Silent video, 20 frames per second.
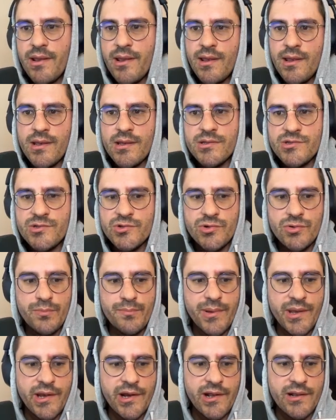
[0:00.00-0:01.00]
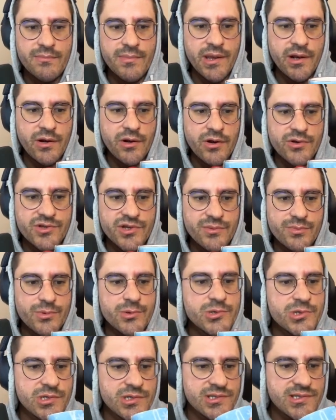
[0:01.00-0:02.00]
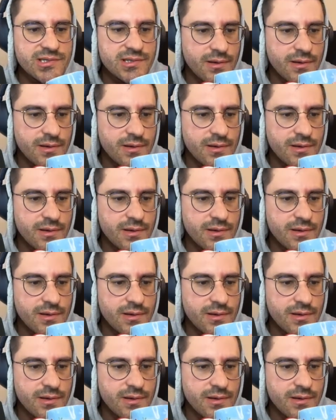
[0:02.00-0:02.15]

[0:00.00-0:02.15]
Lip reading: and do bigger and bigger contributions.